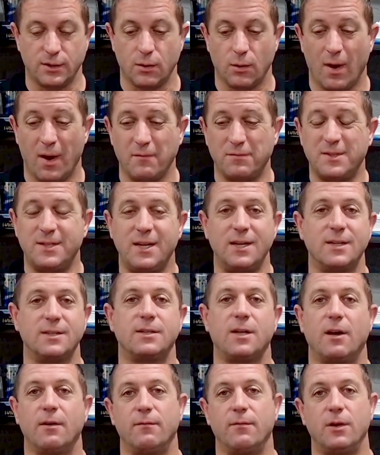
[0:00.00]
So I've seen a
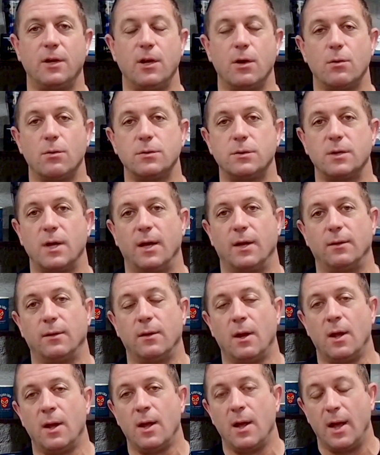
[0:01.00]
ton of videos
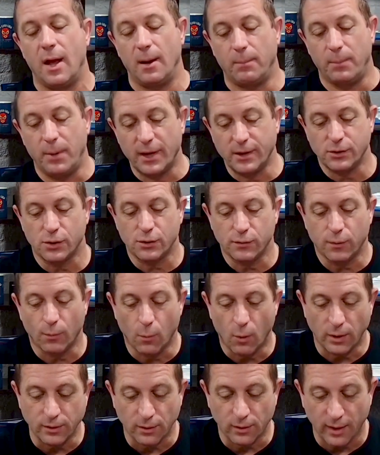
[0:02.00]
and pictures from
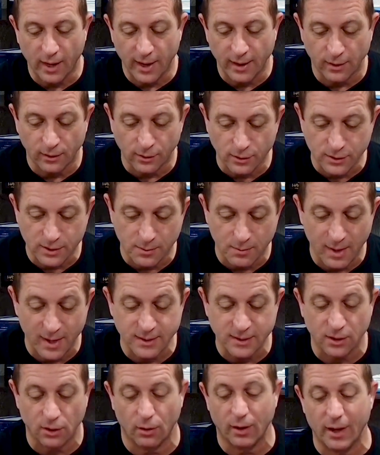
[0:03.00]
Wonderland. It looks
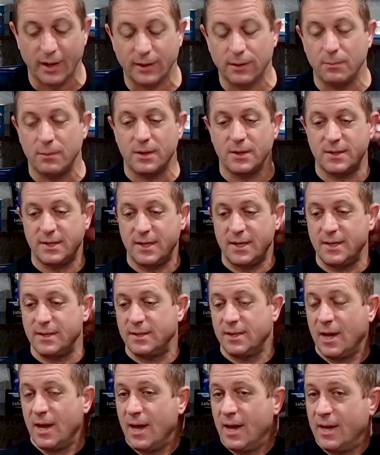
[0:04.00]
amazing on Anthem of the Seas.